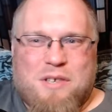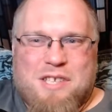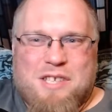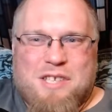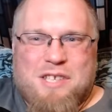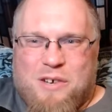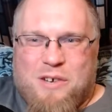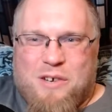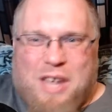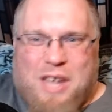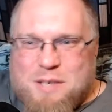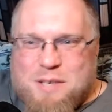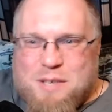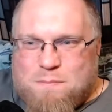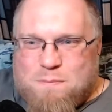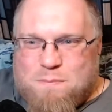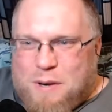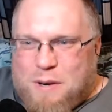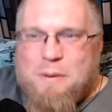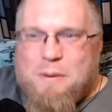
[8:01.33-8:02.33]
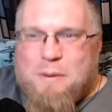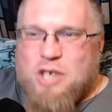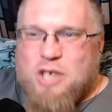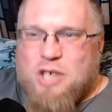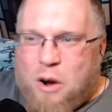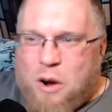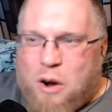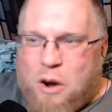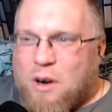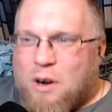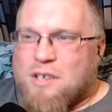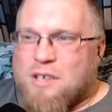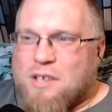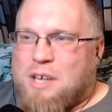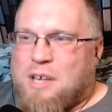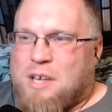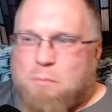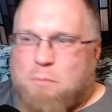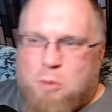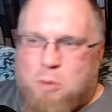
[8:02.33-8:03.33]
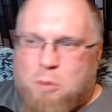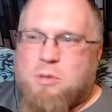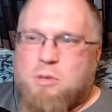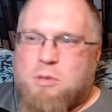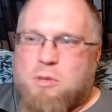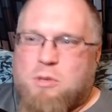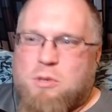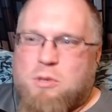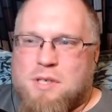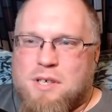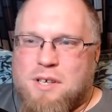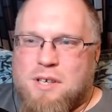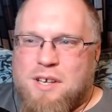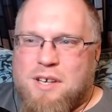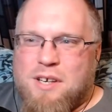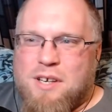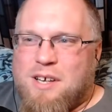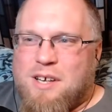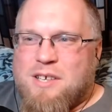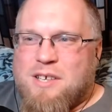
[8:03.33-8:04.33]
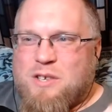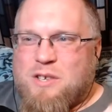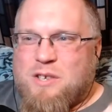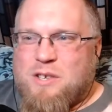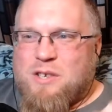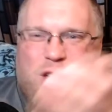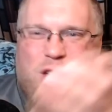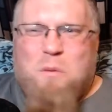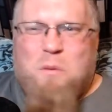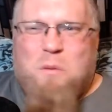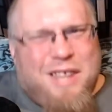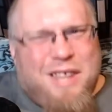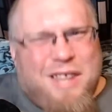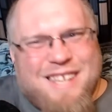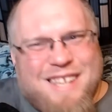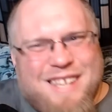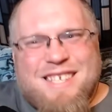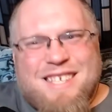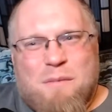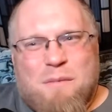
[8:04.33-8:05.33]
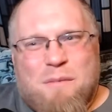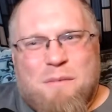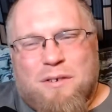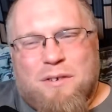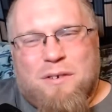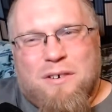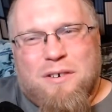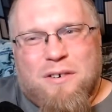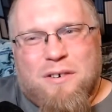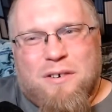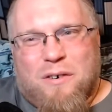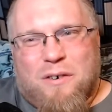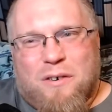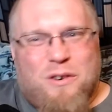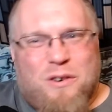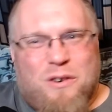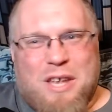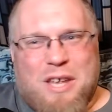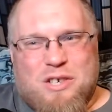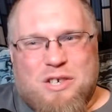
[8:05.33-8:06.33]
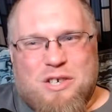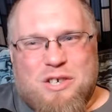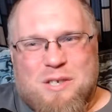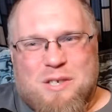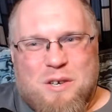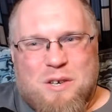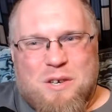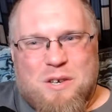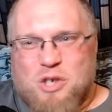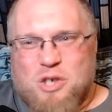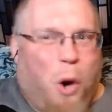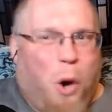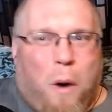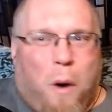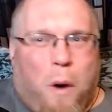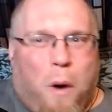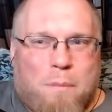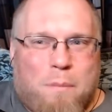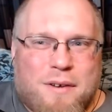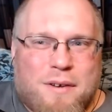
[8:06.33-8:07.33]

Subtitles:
so that's pretty much how it works, and boom tubes. So do they really assemble, or do they just show up?